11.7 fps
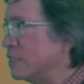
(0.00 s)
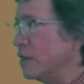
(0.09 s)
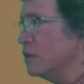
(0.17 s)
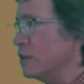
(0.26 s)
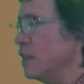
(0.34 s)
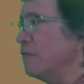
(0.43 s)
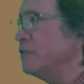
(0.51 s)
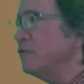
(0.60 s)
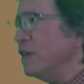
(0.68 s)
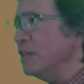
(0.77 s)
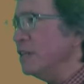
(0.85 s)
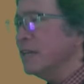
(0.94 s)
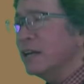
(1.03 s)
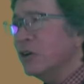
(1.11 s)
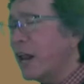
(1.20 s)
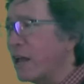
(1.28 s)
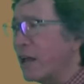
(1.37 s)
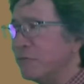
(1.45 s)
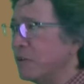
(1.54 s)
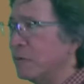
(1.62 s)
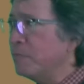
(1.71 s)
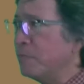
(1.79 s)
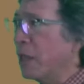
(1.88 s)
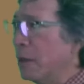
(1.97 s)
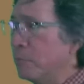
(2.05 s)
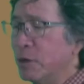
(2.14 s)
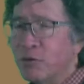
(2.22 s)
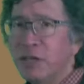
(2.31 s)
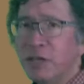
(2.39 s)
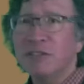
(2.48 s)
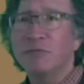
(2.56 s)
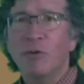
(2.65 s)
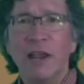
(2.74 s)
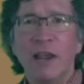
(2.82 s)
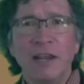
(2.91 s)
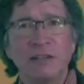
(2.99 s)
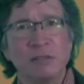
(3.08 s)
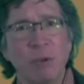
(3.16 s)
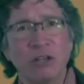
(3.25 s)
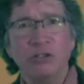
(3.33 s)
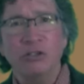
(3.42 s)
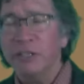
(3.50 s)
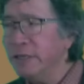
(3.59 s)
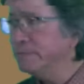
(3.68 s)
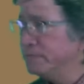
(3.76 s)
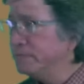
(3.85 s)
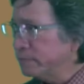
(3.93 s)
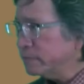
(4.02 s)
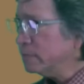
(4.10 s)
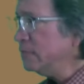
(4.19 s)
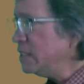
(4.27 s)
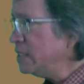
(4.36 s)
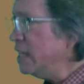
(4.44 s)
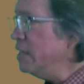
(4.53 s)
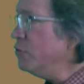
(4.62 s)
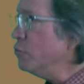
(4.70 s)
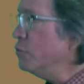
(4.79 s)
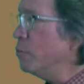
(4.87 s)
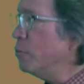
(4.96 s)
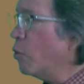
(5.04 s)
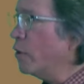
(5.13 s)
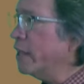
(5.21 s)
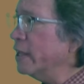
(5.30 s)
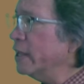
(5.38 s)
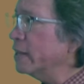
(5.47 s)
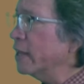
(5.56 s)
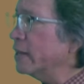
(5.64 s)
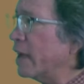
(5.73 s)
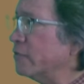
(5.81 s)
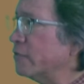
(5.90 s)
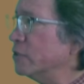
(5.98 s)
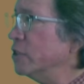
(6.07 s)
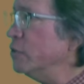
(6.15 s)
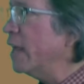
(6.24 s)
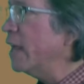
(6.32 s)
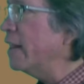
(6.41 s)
there 11 feet, and you're going to have uh, periods of rain, especially in through the morning and afternoon. And